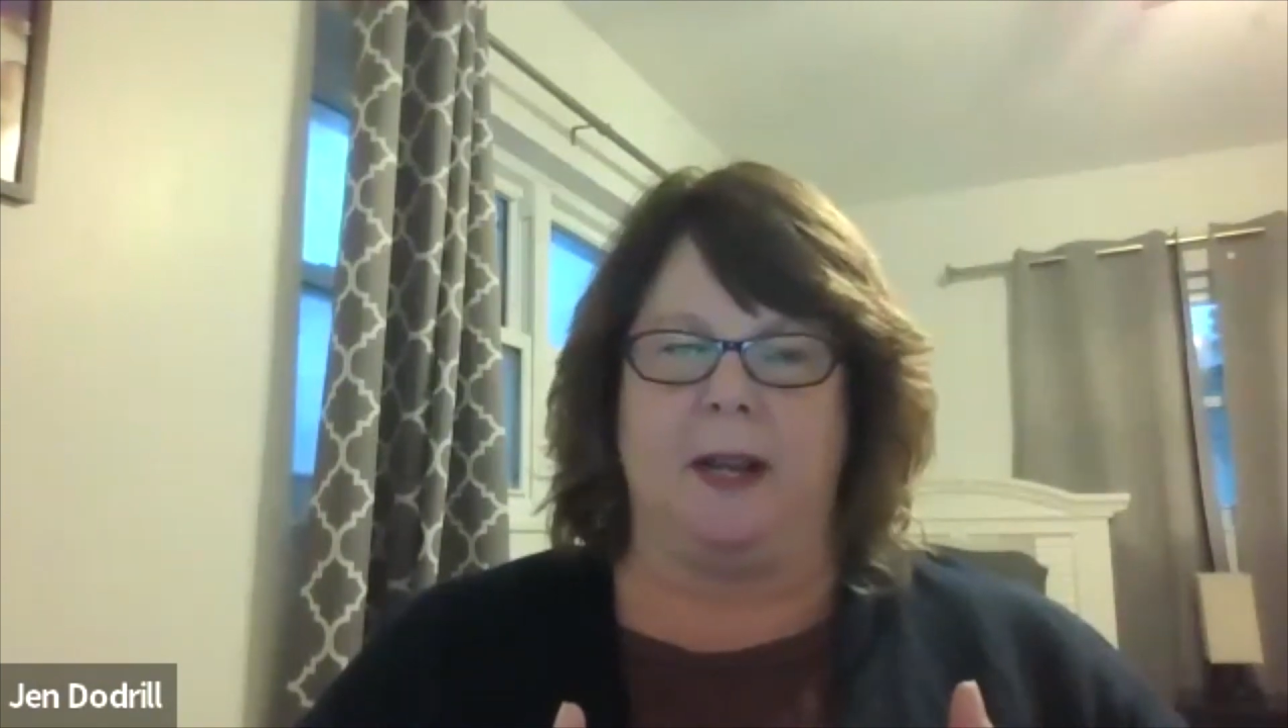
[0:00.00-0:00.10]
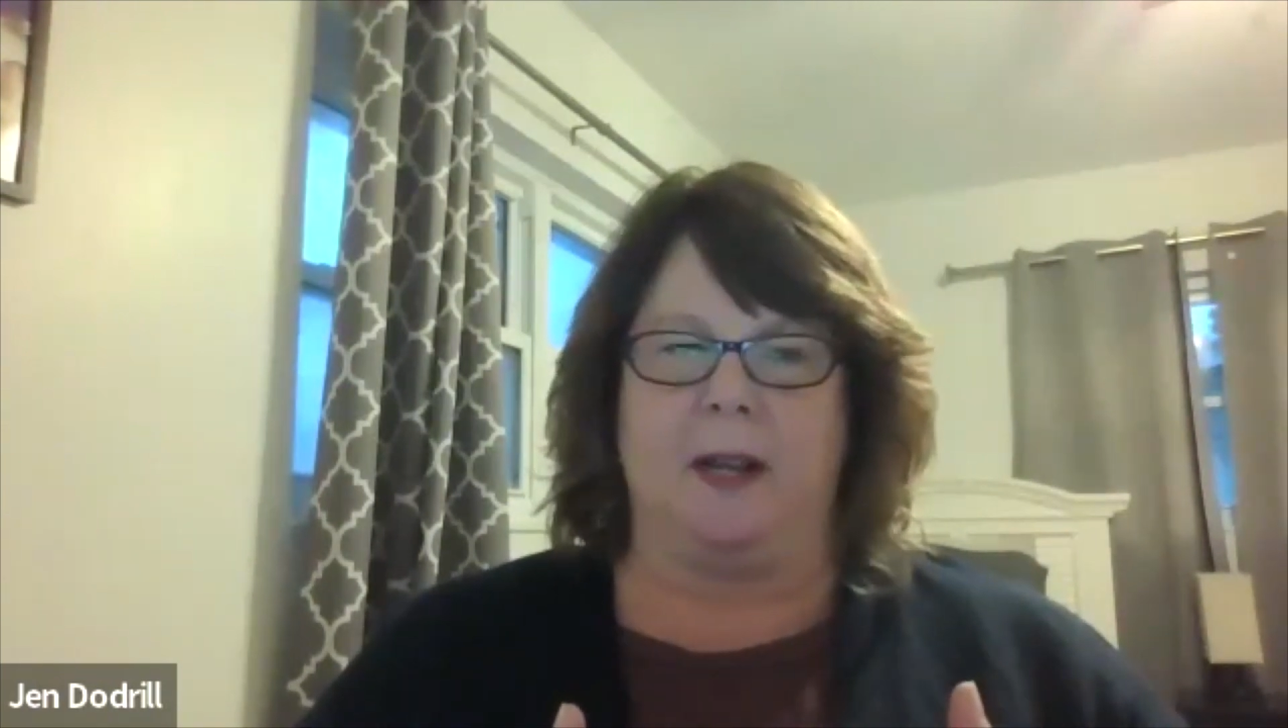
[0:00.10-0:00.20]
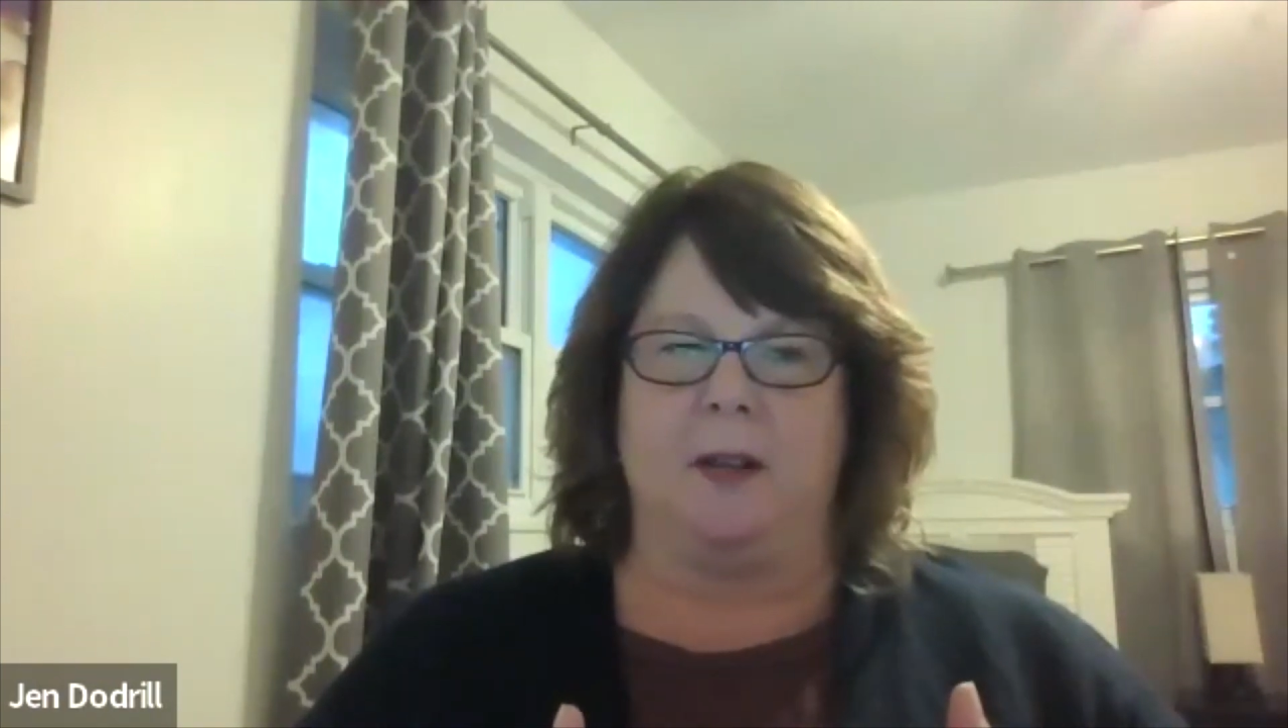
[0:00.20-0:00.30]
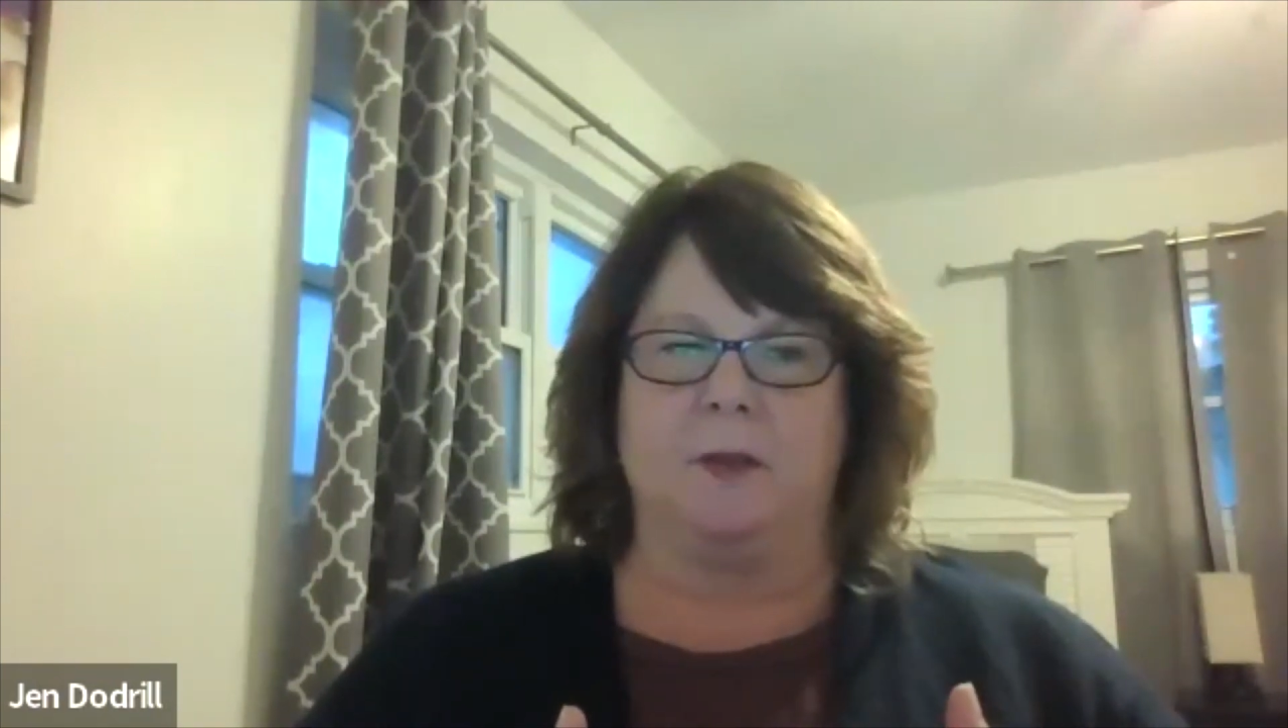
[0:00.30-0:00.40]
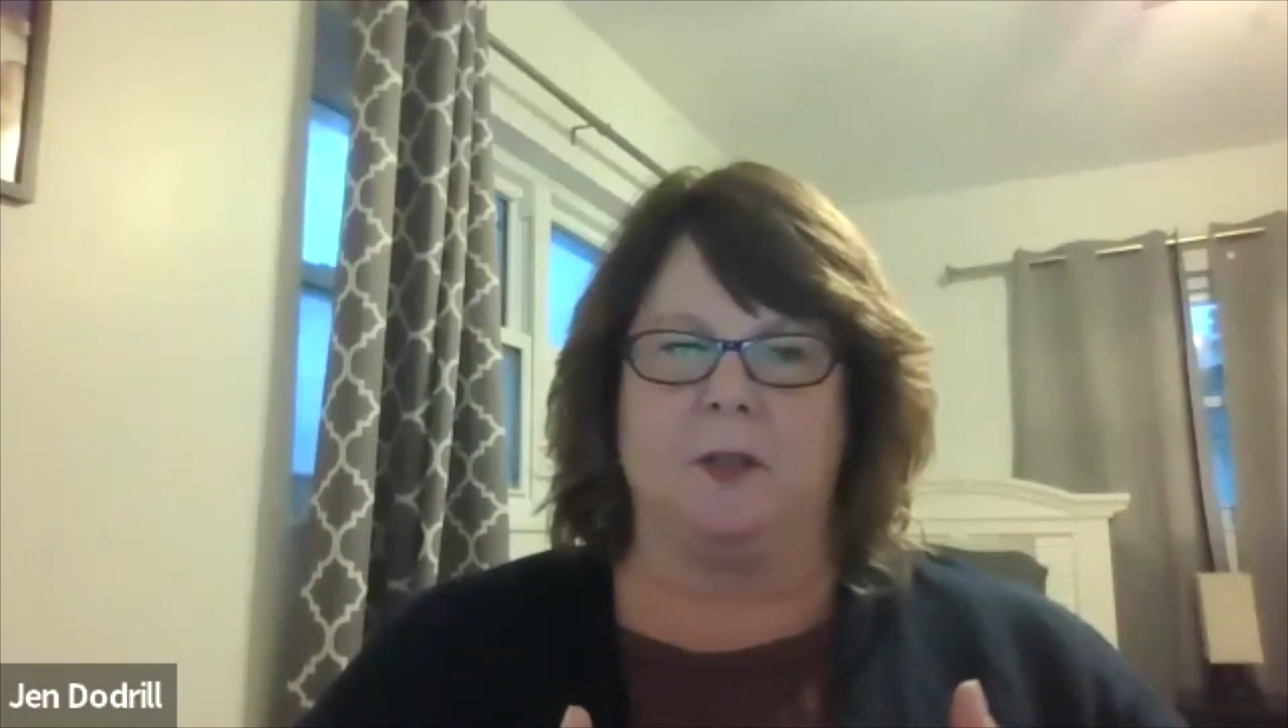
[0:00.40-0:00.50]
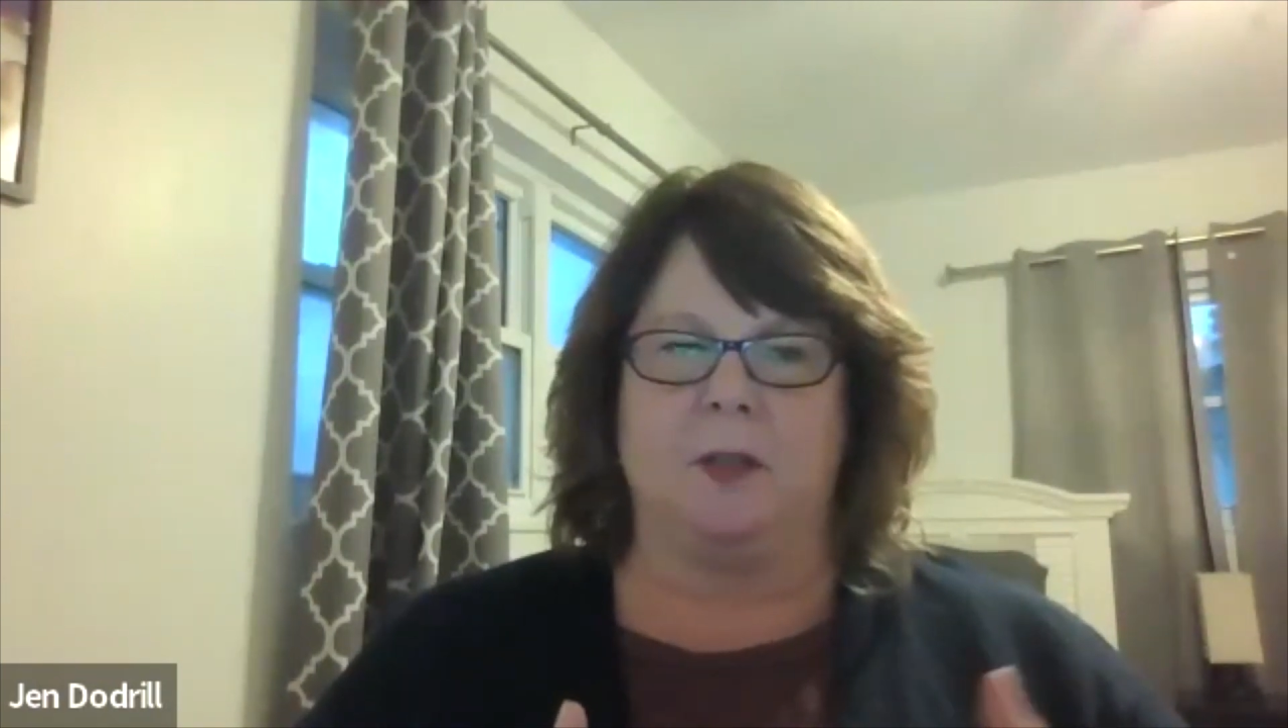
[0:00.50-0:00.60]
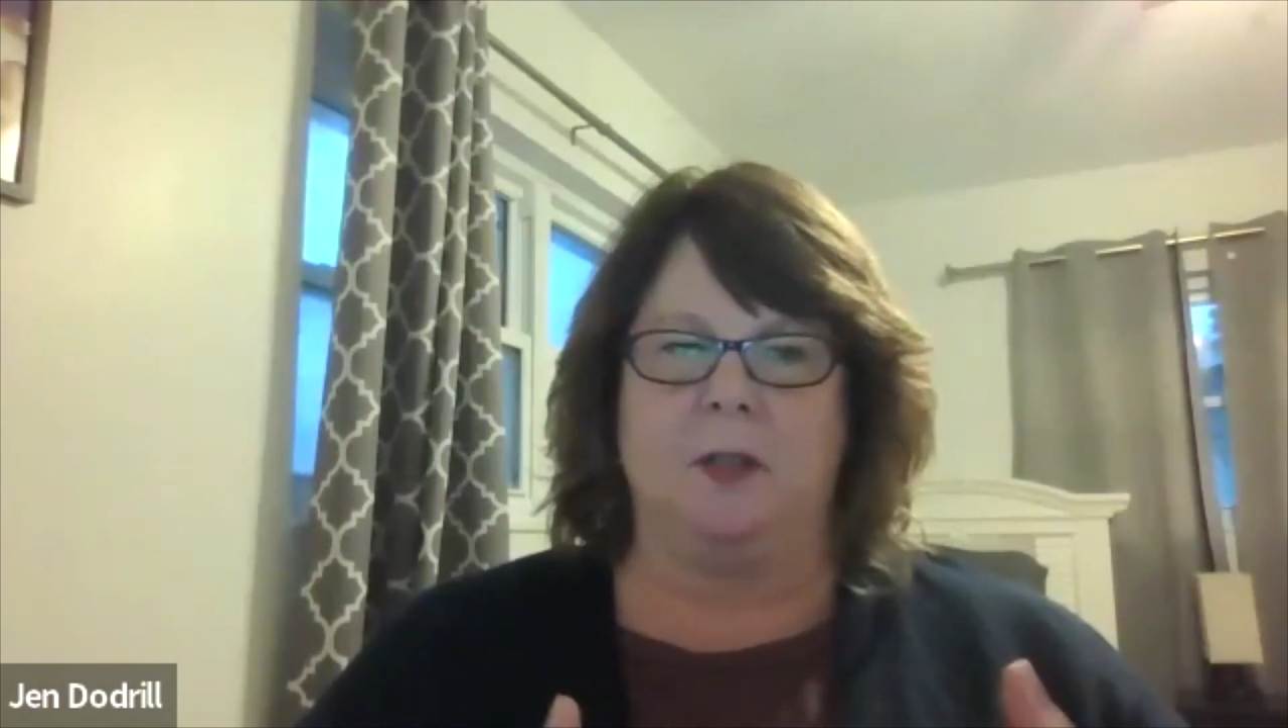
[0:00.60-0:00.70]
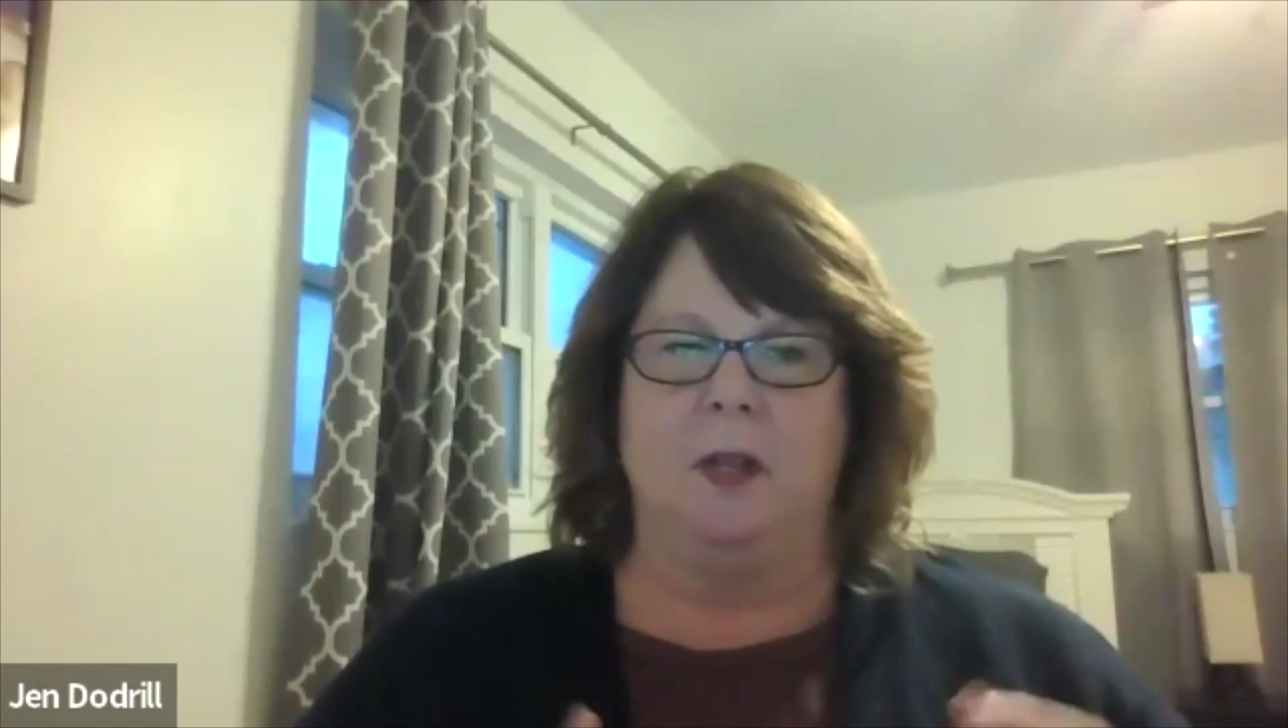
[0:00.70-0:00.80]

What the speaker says: count